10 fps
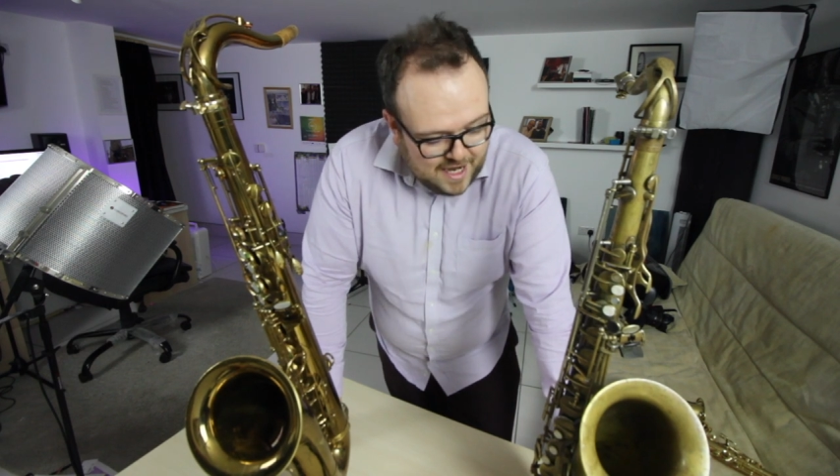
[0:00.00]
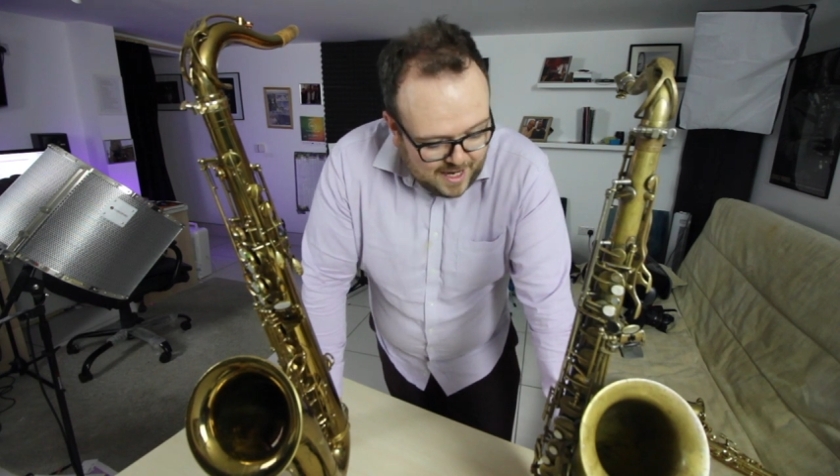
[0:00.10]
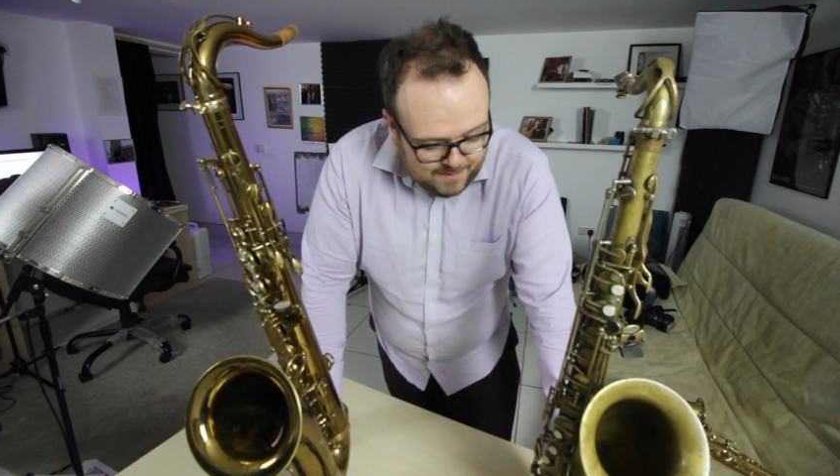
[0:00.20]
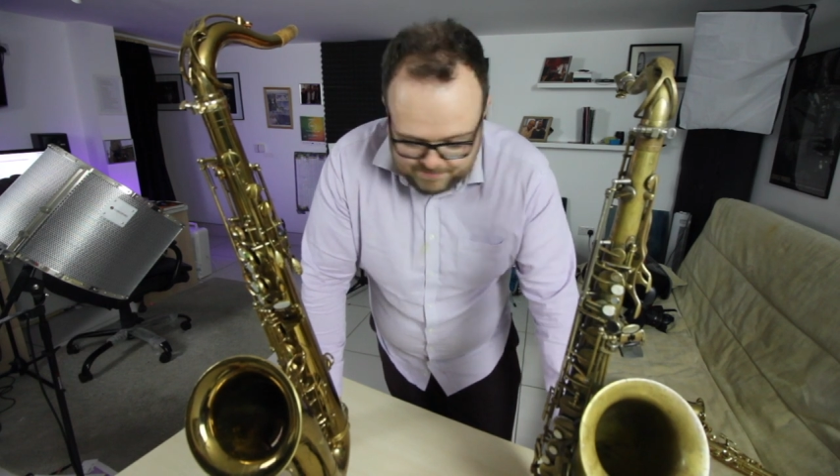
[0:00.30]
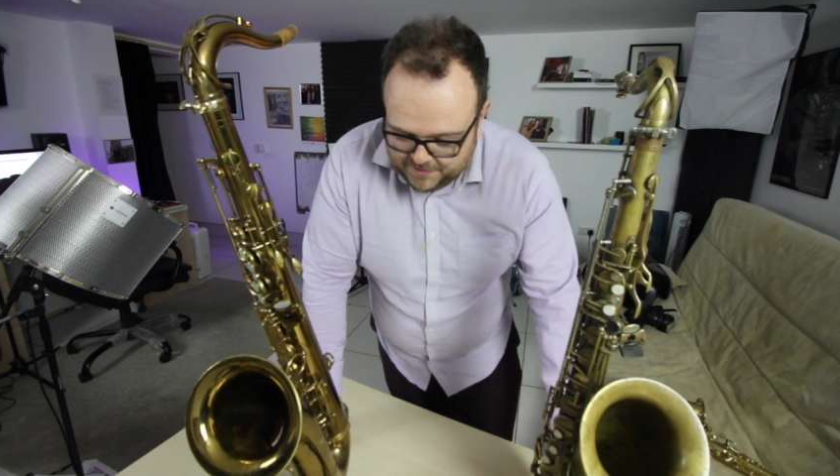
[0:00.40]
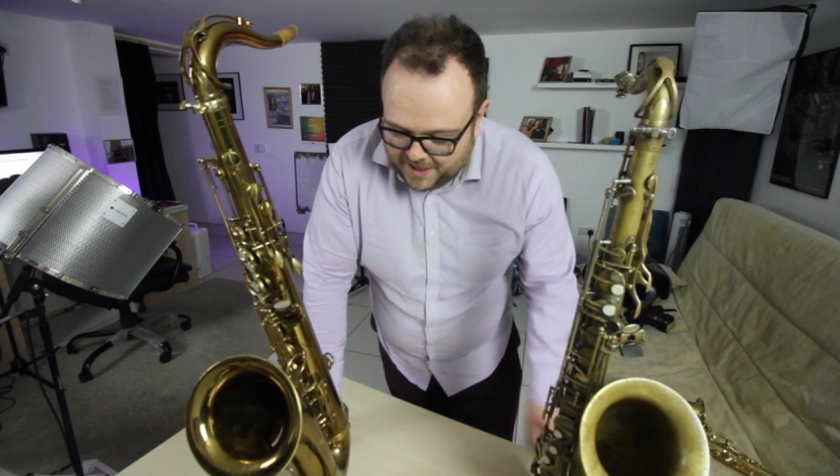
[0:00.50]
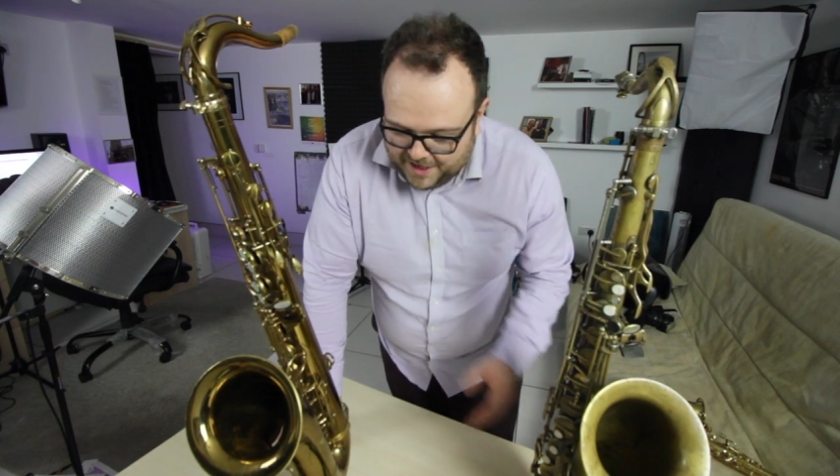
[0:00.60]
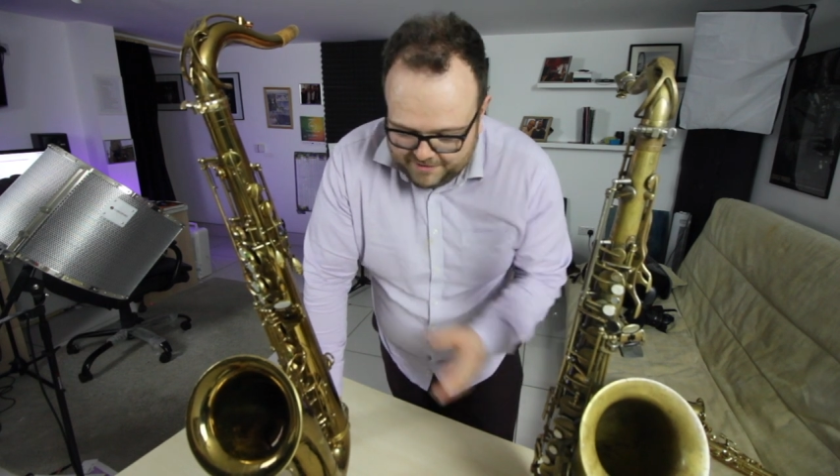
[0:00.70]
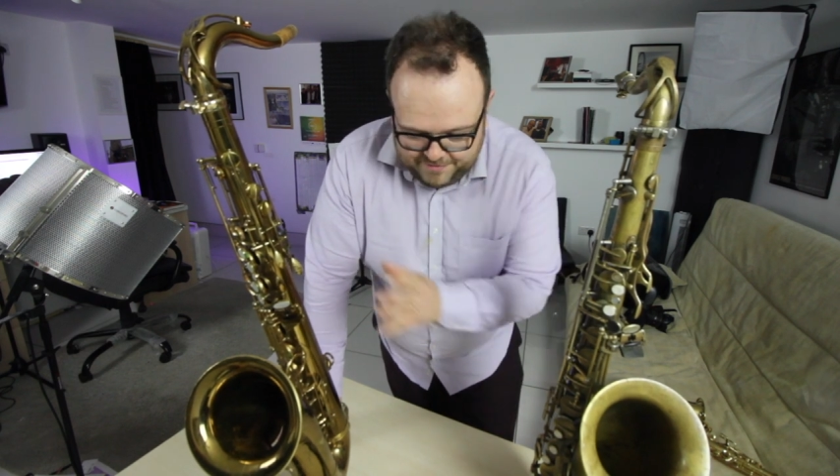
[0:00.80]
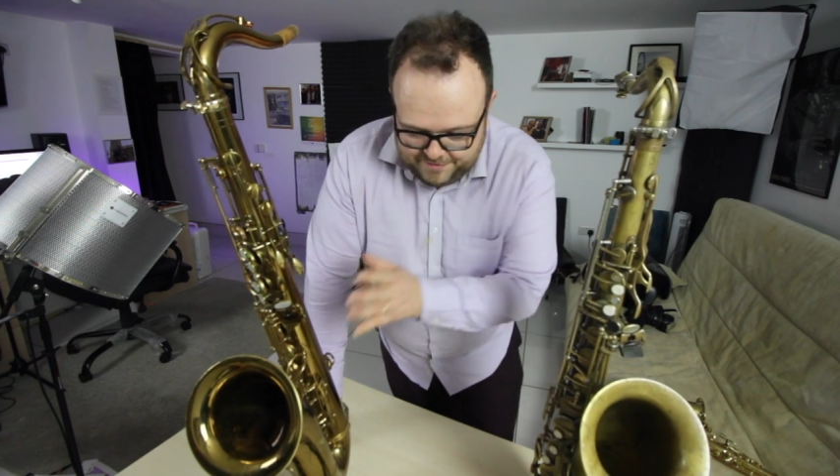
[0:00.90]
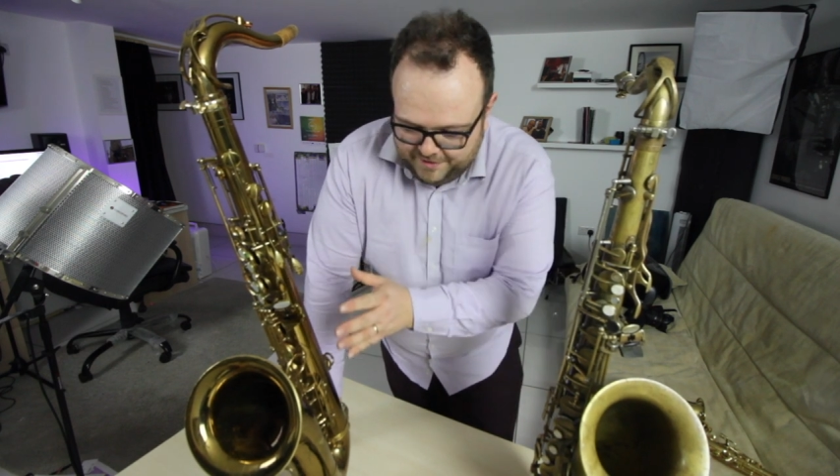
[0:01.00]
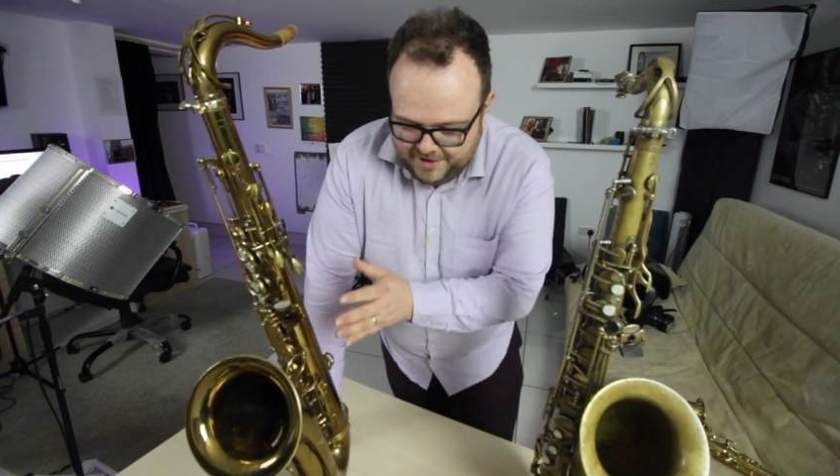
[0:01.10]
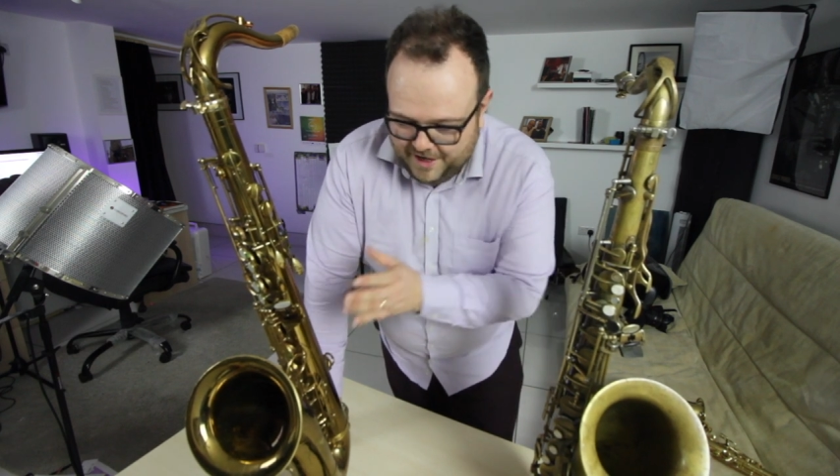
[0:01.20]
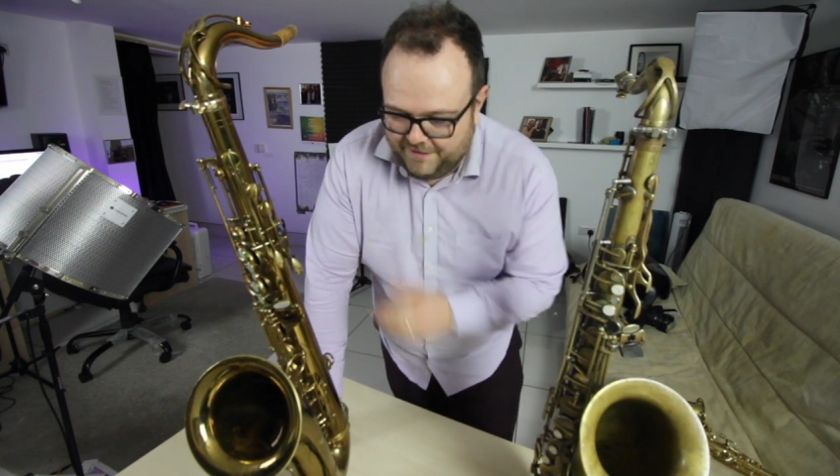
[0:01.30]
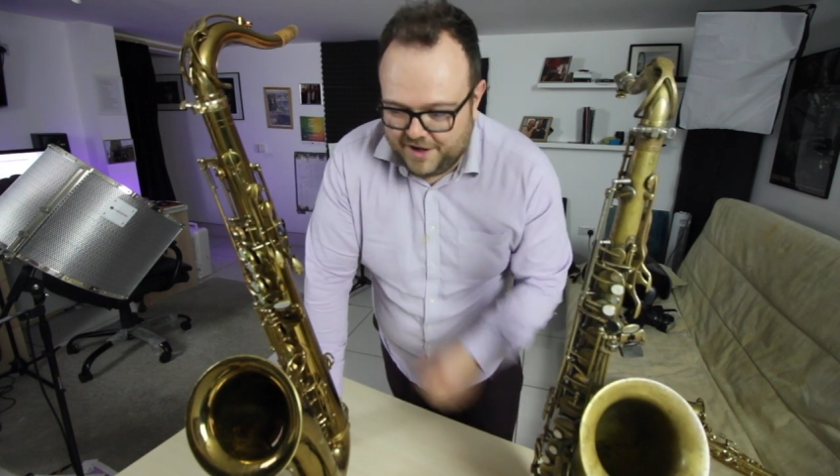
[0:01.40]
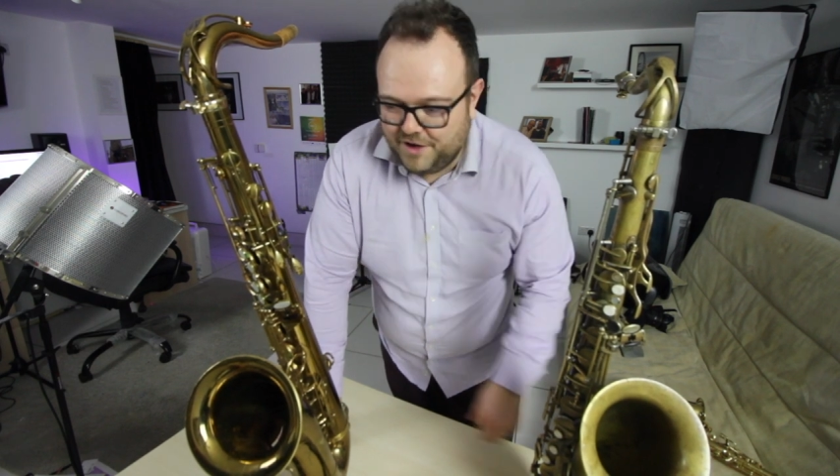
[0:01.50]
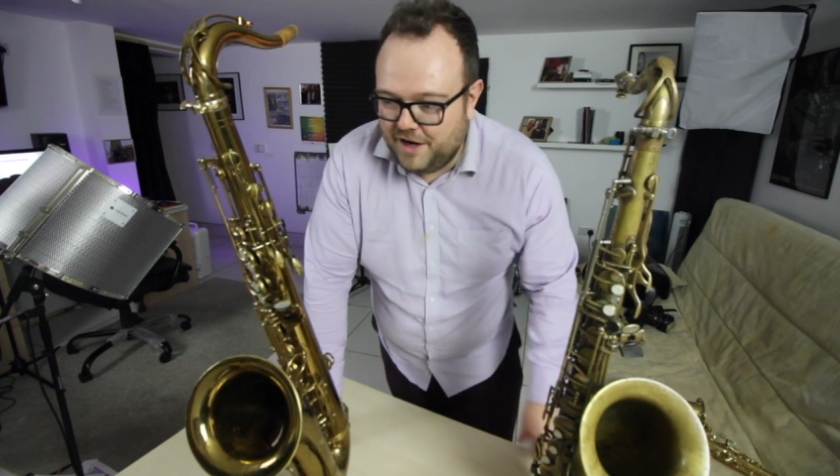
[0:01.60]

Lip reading: I've had